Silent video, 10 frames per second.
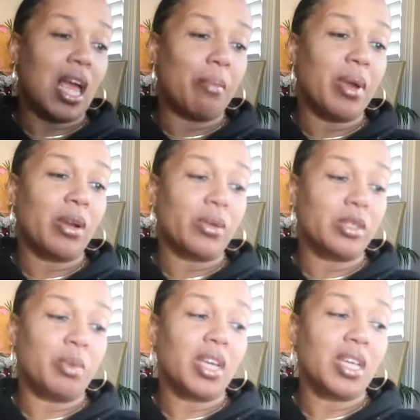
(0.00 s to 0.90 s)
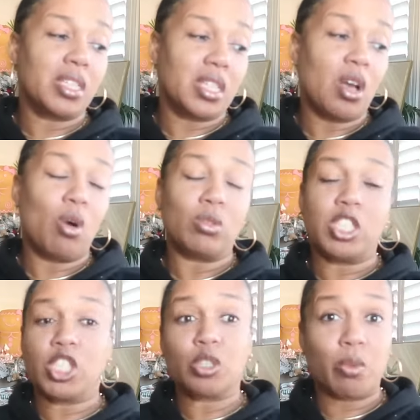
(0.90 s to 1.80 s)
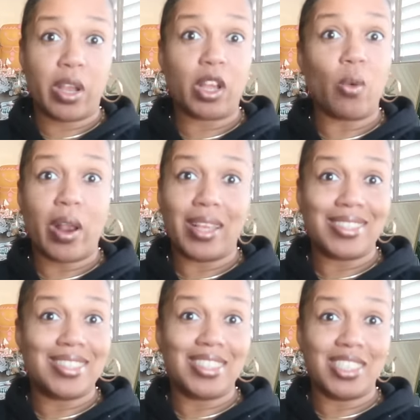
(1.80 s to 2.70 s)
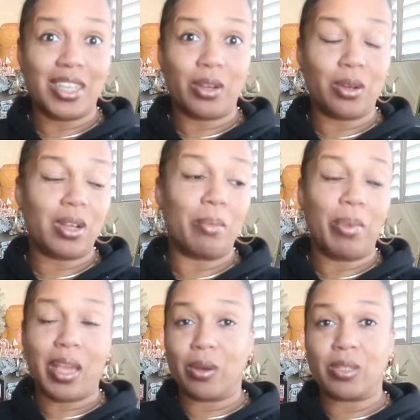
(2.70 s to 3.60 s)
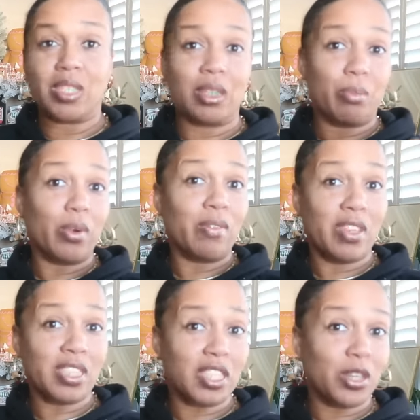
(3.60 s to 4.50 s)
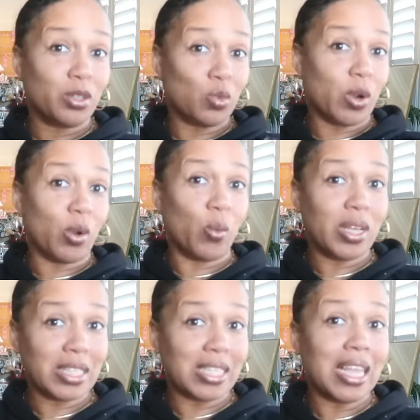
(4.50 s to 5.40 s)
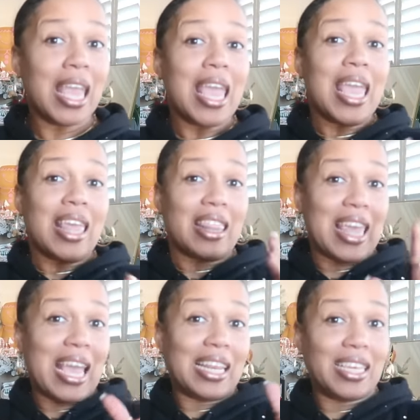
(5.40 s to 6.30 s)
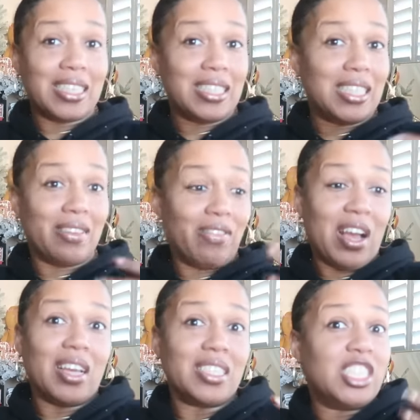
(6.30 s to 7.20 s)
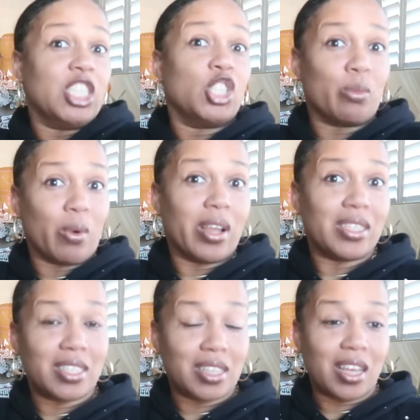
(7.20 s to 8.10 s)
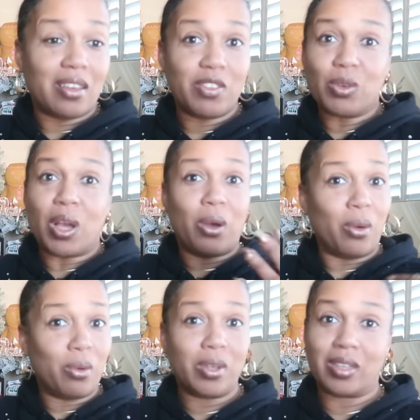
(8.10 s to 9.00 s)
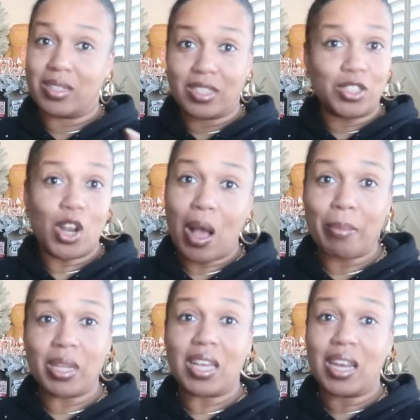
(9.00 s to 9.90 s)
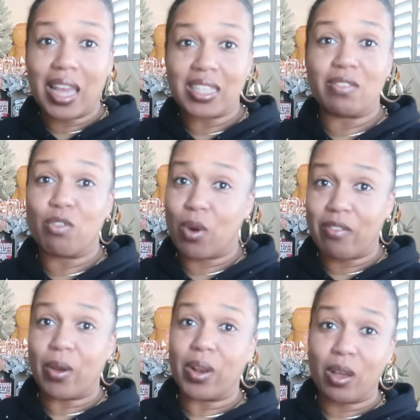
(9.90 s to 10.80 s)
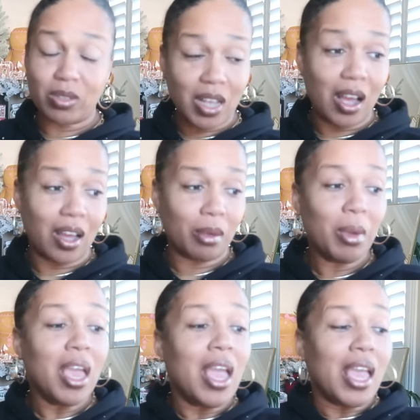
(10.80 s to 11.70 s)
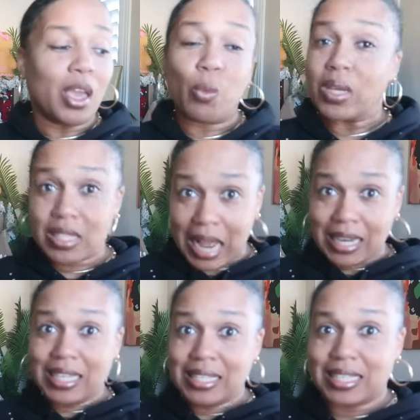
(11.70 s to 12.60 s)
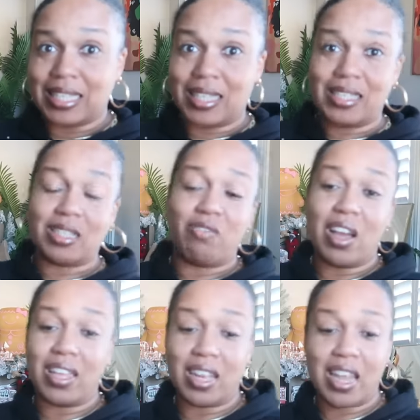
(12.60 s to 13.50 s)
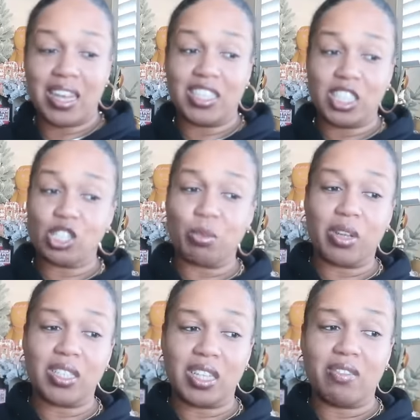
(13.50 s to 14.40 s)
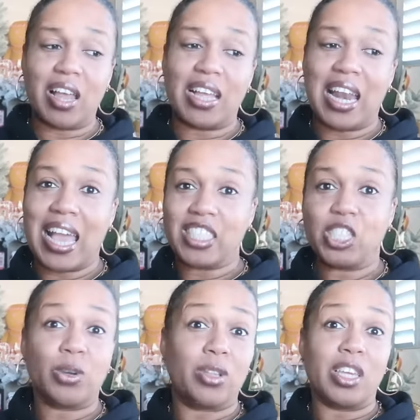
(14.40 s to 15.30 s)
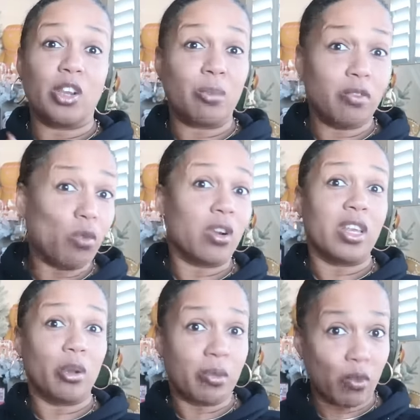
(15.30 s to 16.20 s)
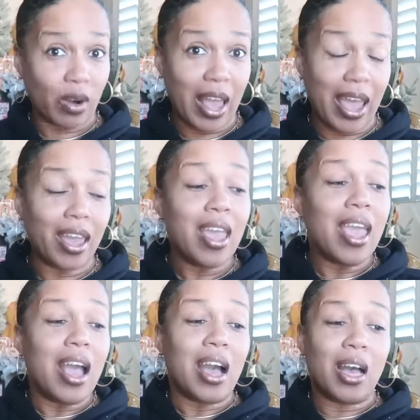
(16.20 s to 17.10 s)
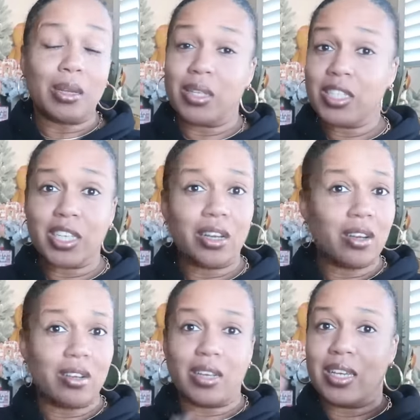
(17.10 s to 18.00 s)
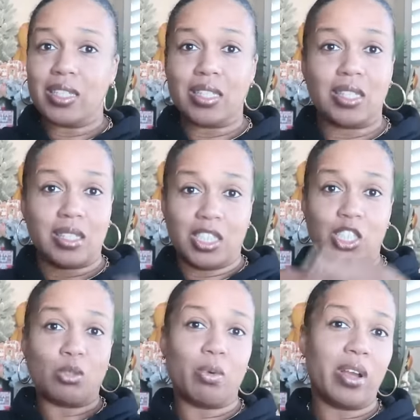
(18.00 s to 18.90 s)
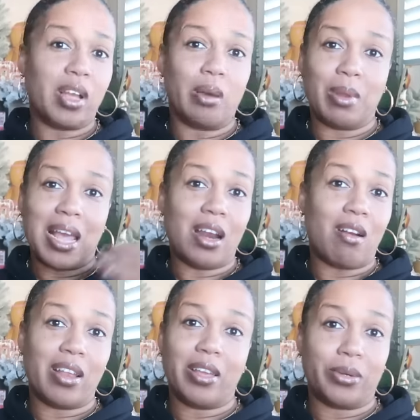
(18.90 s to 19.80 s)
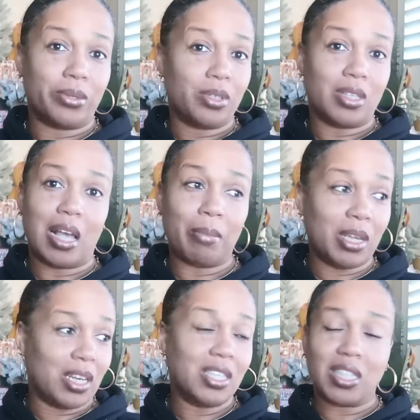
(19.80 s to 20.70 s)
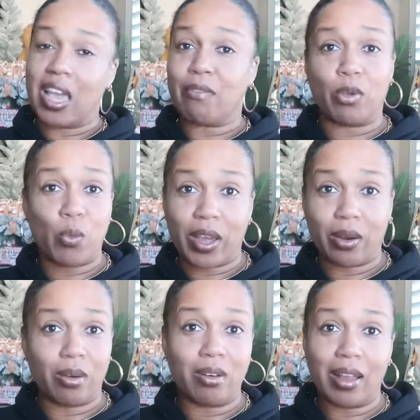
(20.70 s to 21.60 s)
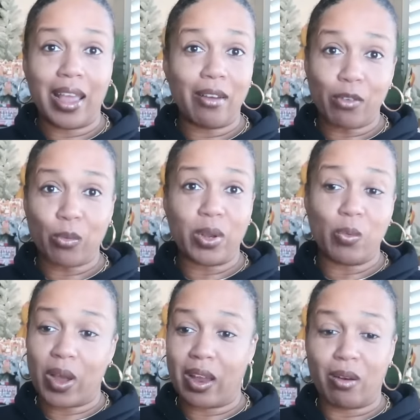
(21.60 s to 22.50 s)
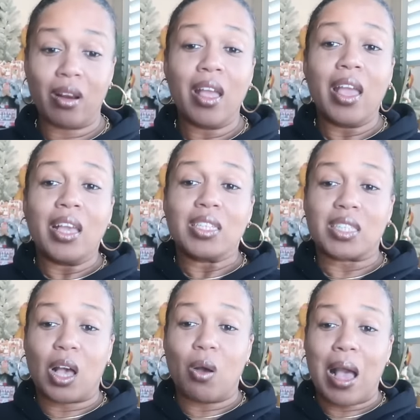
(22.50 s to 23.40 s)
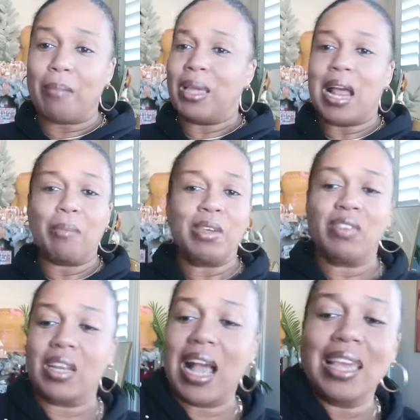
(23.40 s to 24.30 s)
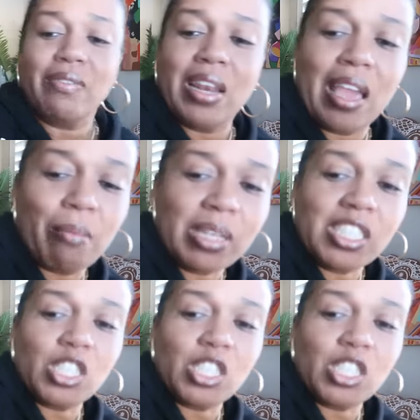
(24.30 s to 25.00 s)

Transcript: a lot better is because the whole gingerbread craze this year compared to the previous years where it wasn't that easy to find gingerbread stuff, you know, because you know I've been collecting for a very long time. It was not easy to find a lot of gingerbread stuff like last year, the year before, the year before that. Uh, this year, it's gingerbread coming out our ears. I mean, it's everywhere, everywhere. So, I mean, I'm even, I even have my